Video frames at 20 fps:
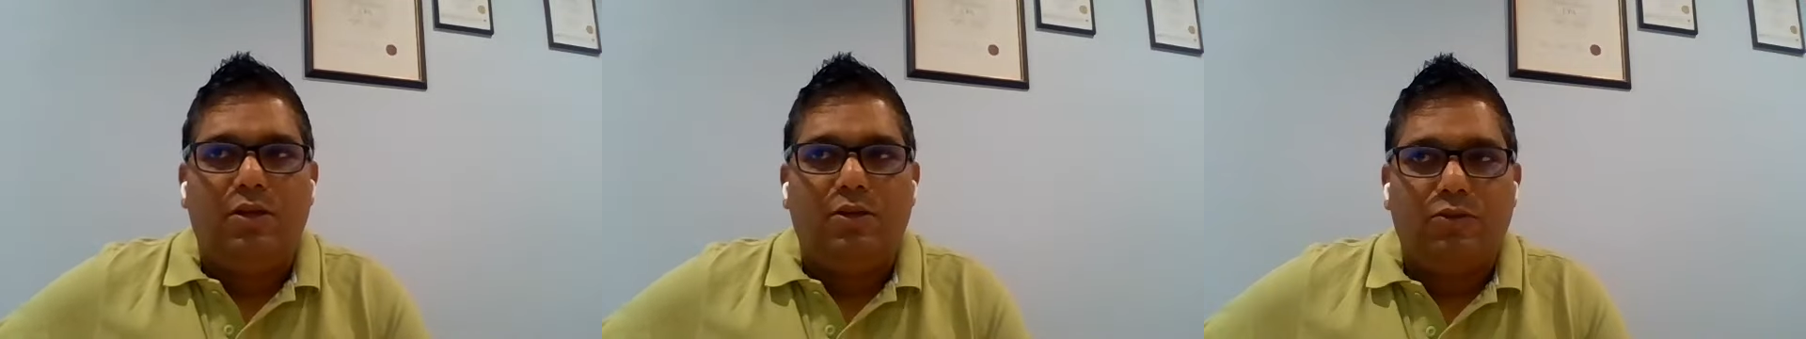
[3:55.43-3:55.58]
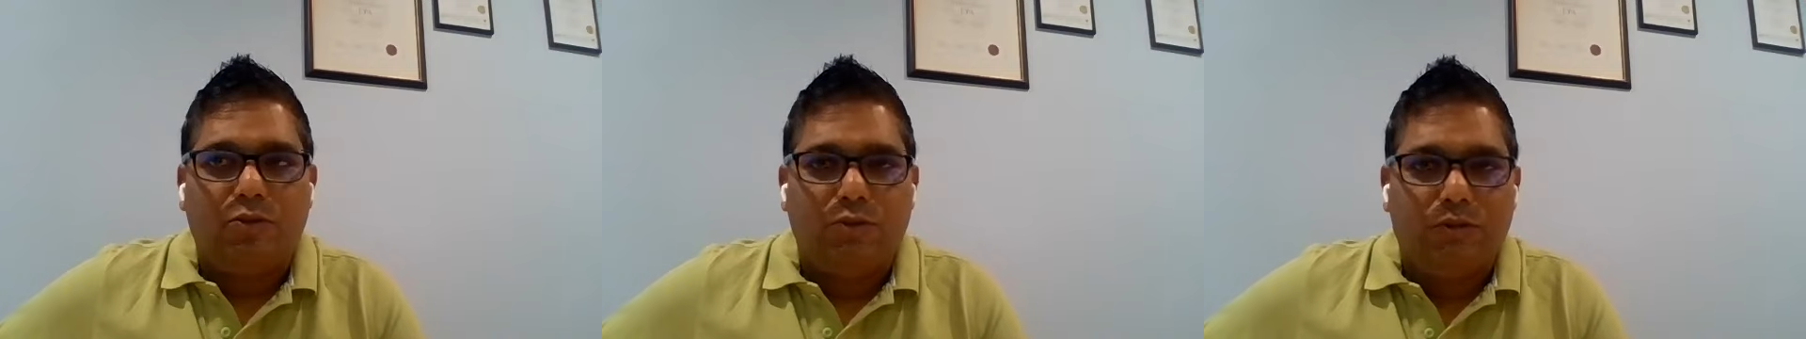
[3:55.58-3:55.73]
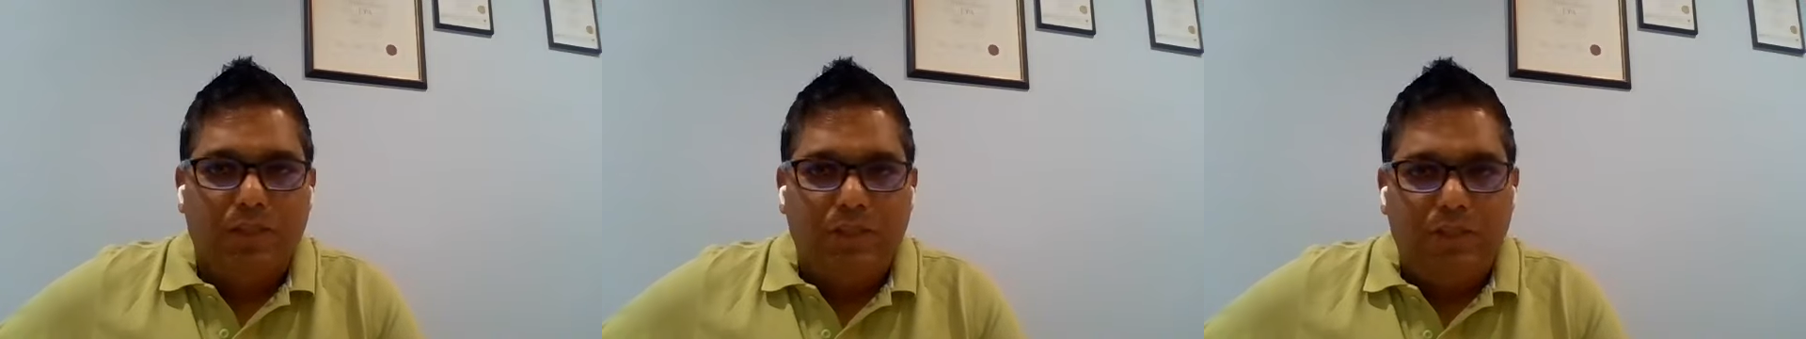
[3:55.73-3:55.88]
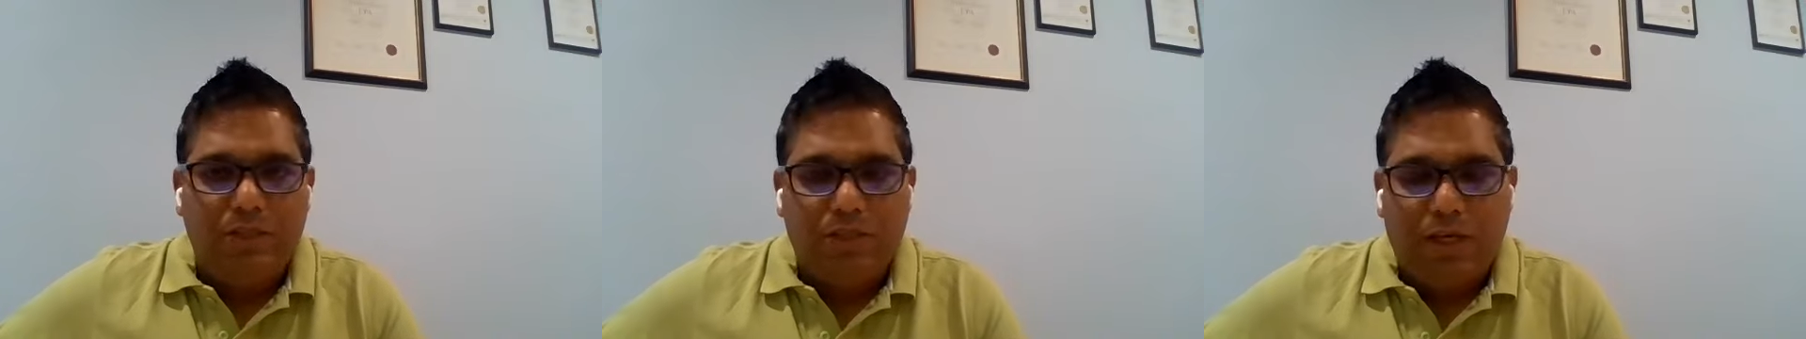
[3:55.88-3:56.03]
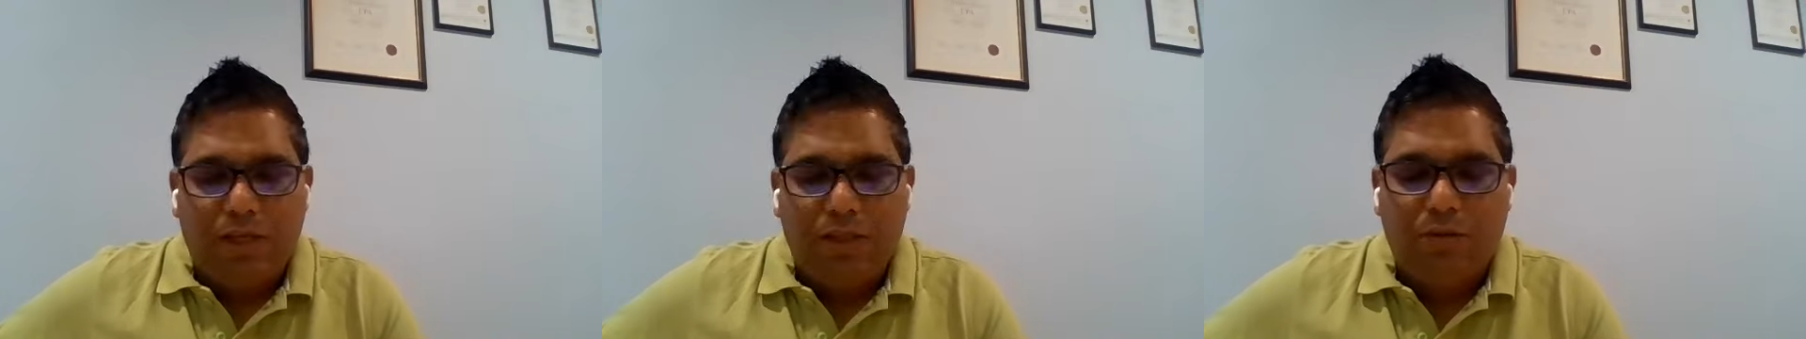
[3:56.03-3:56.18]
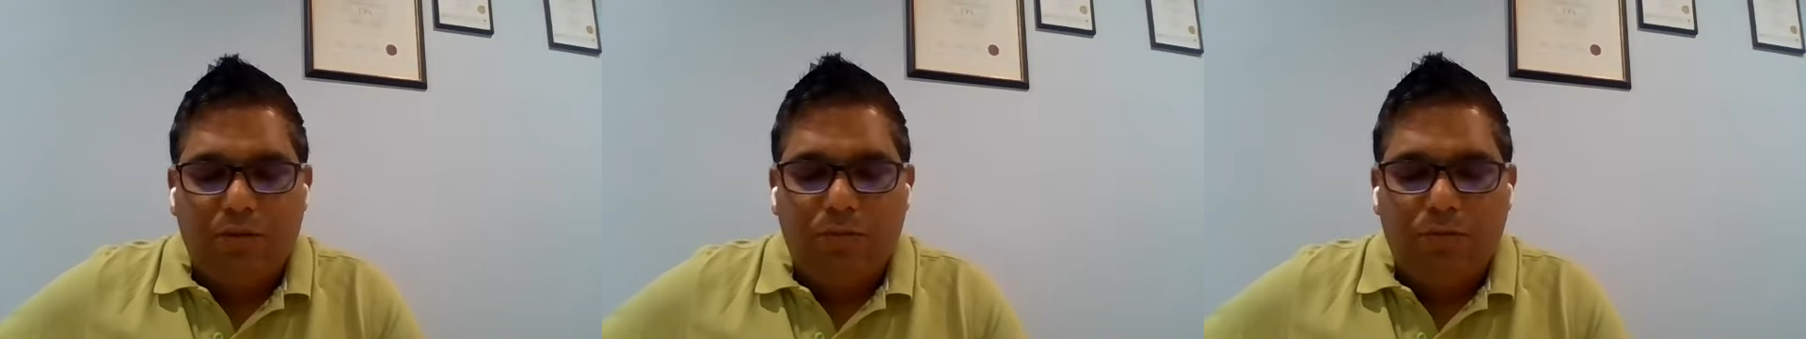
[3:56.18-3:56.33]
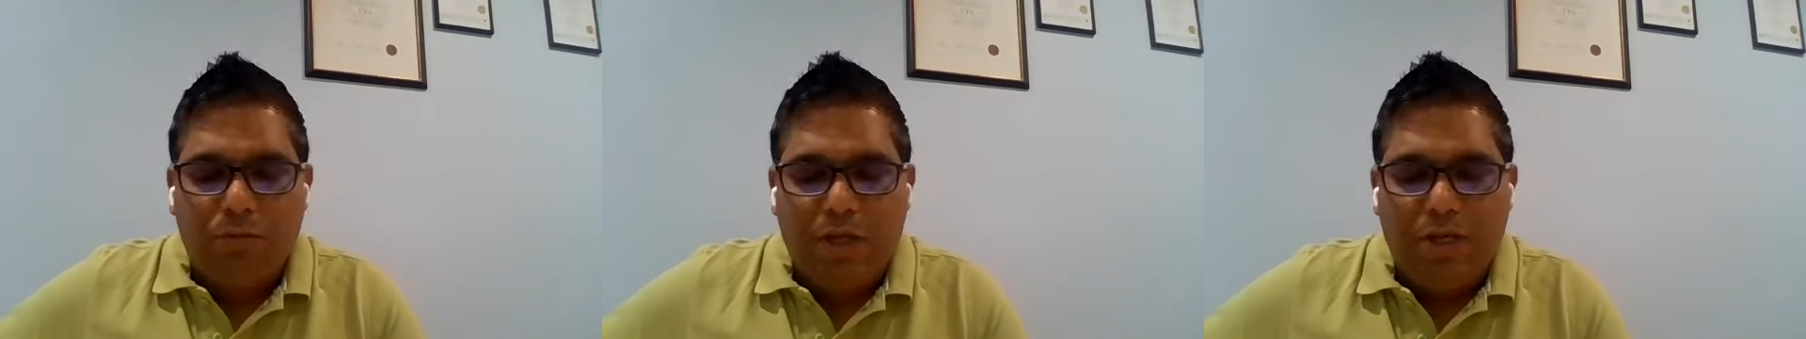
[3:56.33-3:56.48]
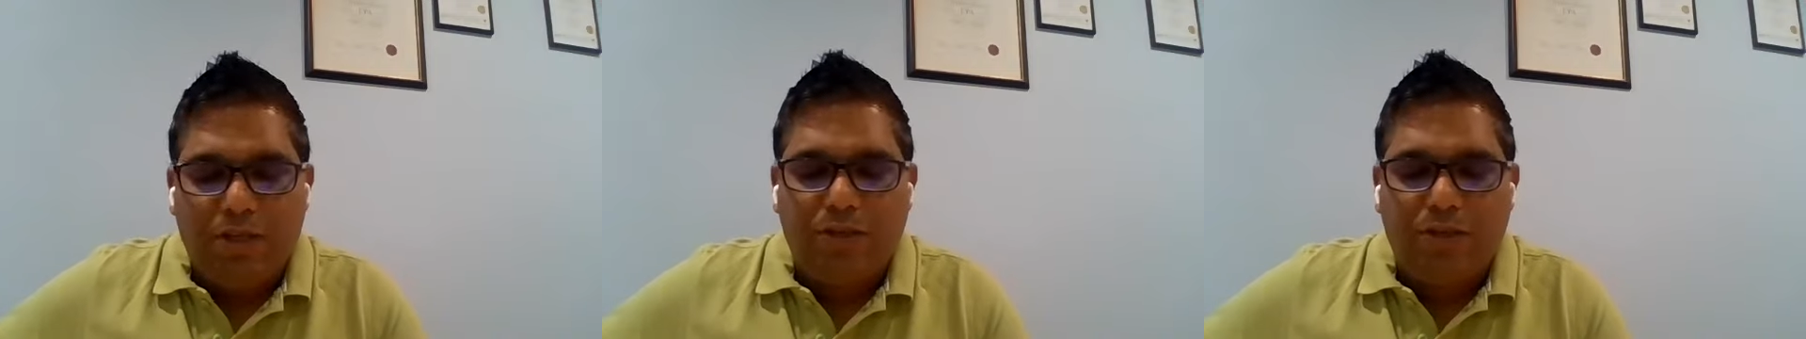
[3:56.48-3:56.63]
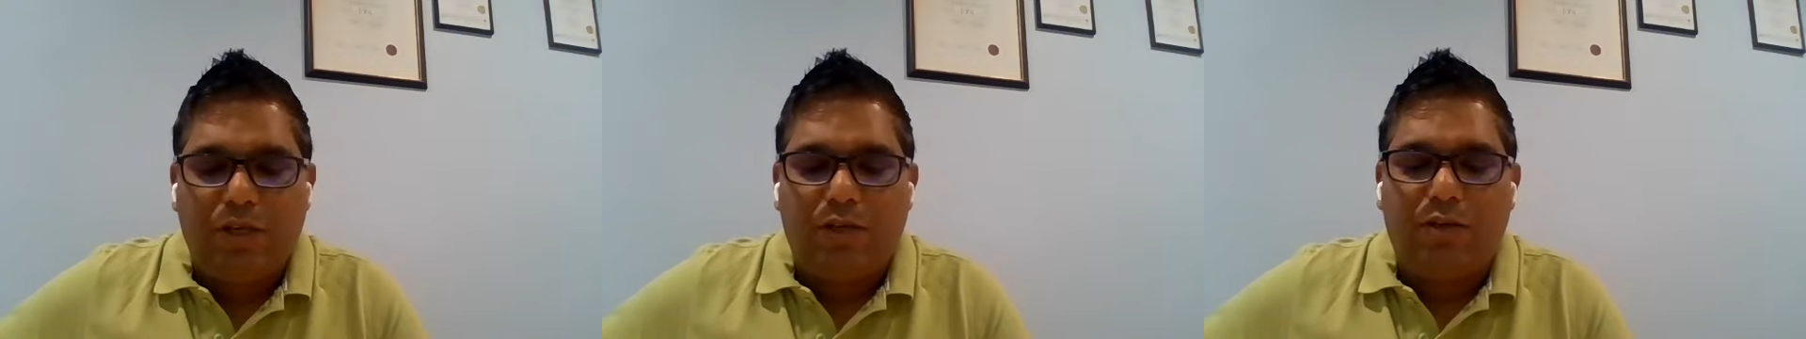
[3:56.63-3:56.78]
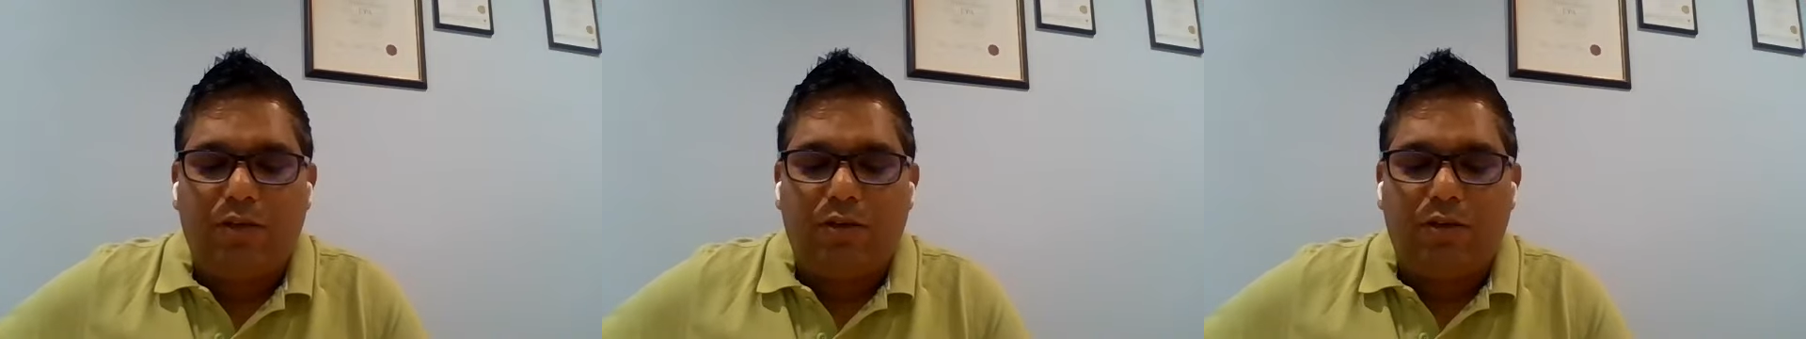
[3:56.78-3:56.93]
So these are the
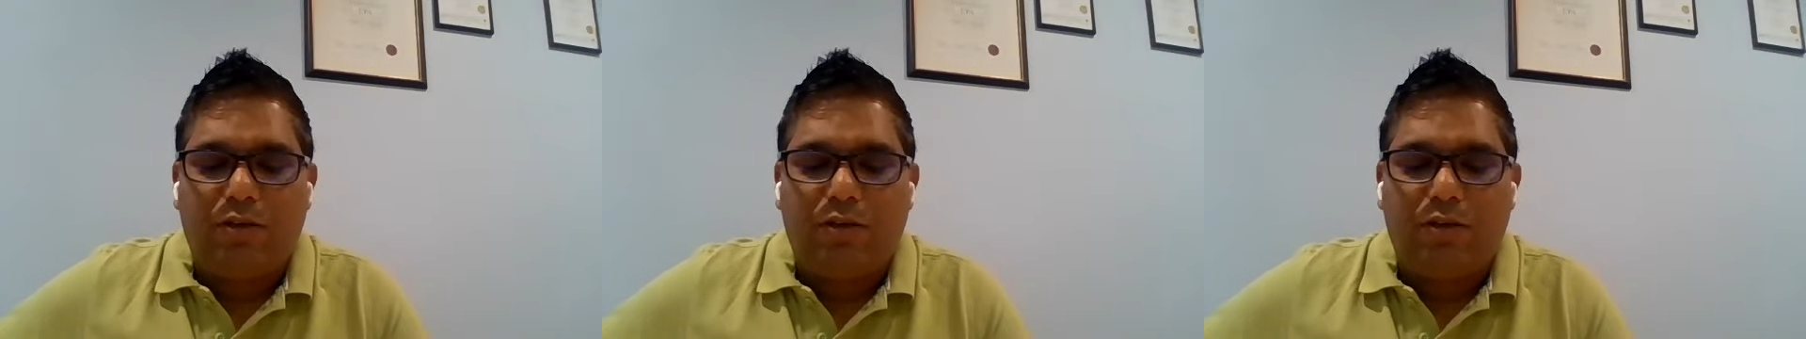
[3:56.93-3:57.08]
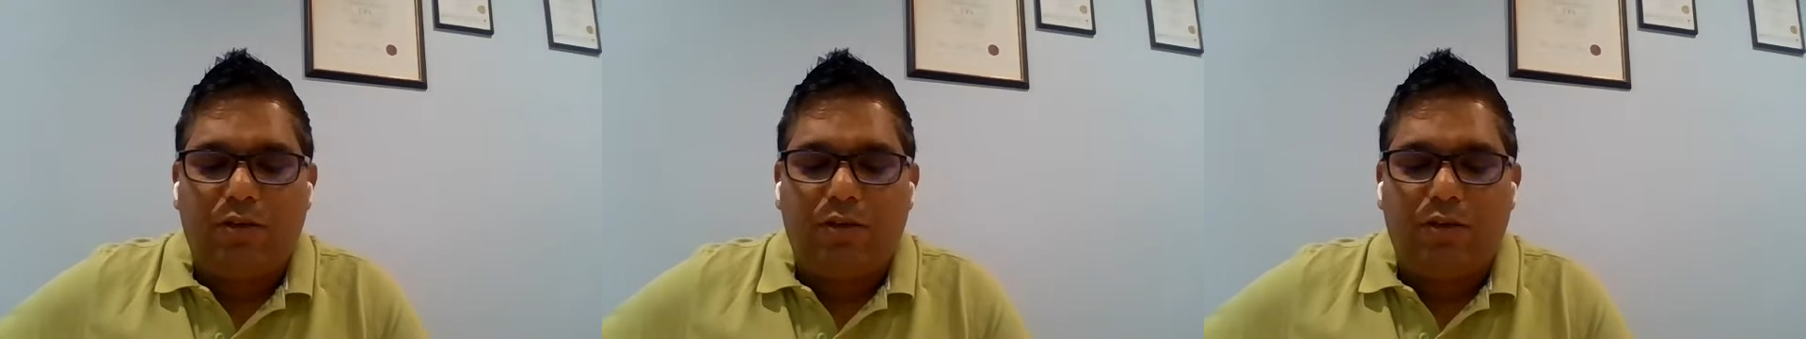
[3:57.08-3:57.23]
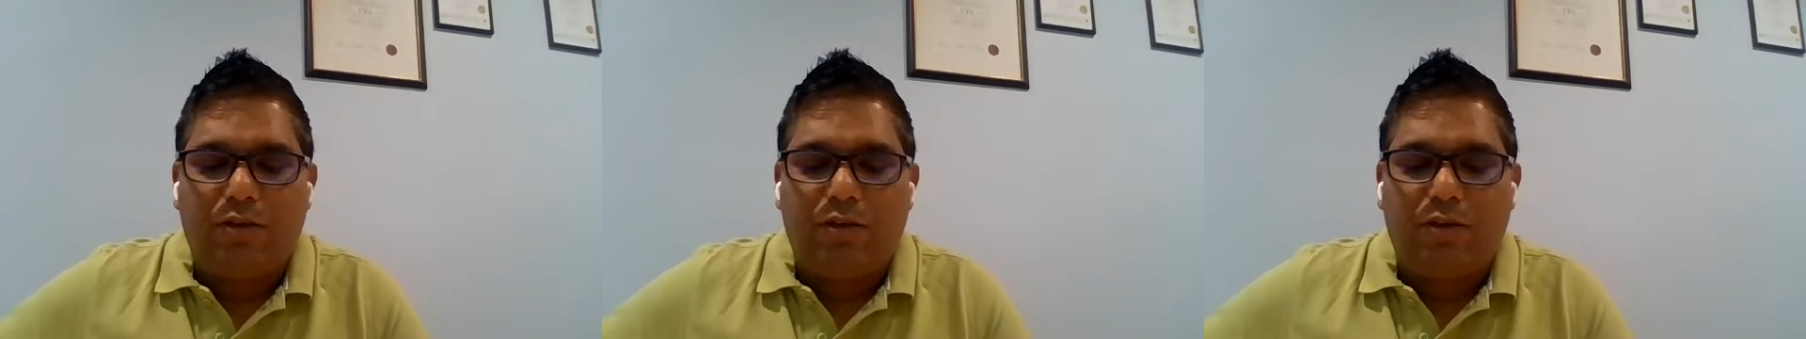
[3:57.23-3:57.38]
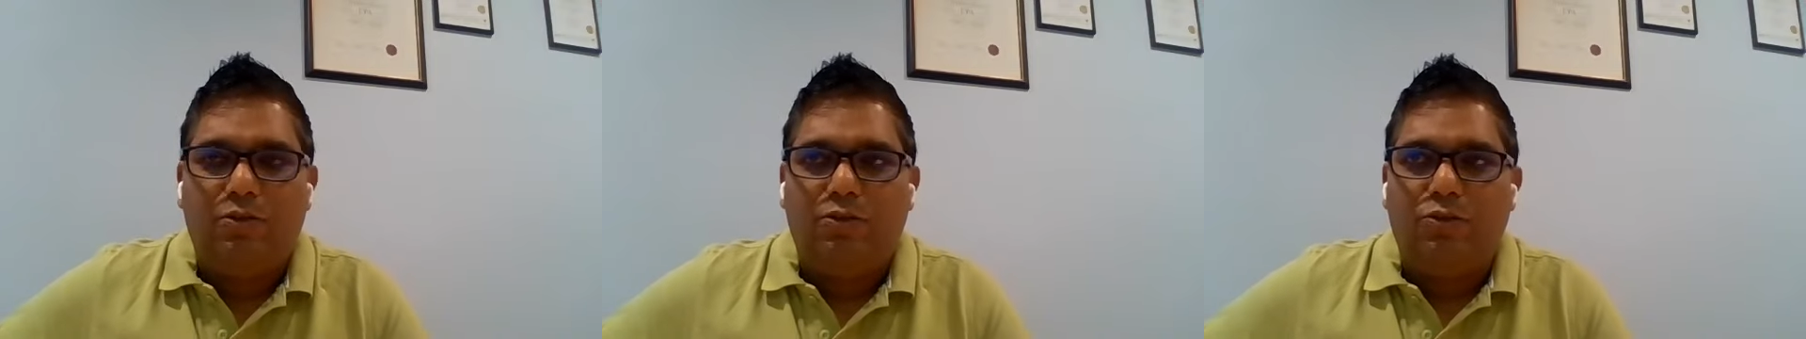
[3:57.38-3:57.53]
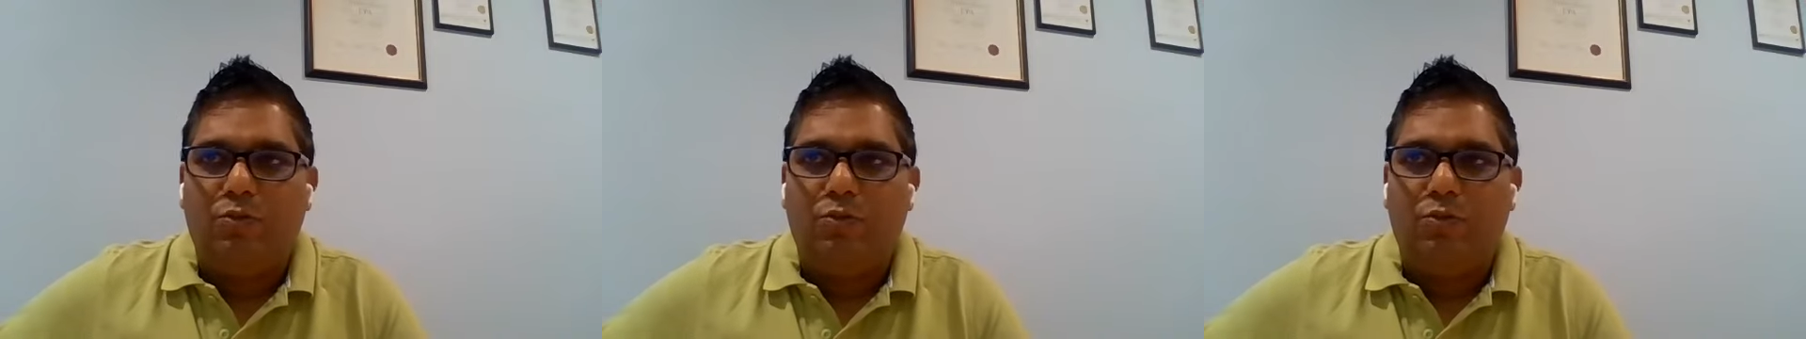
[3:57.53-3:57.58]
basic criteria